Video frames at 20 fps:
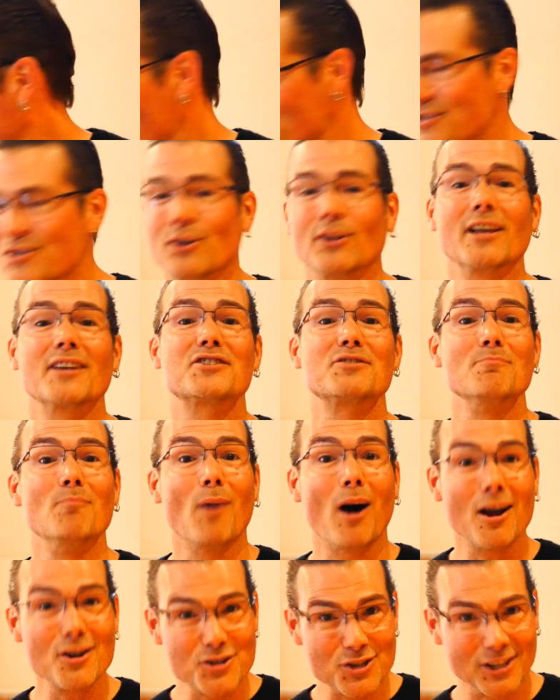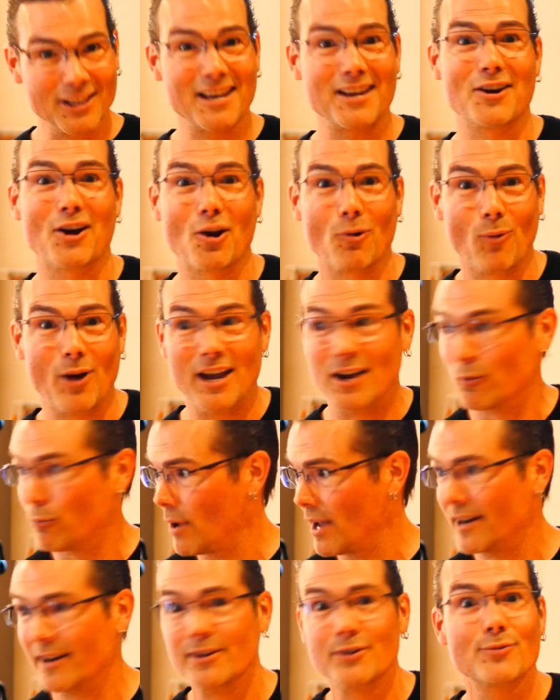So let's modulate our way
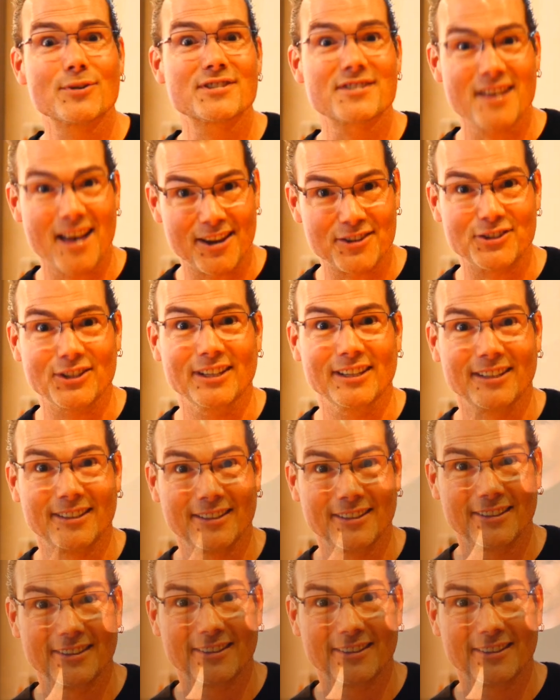right into a session.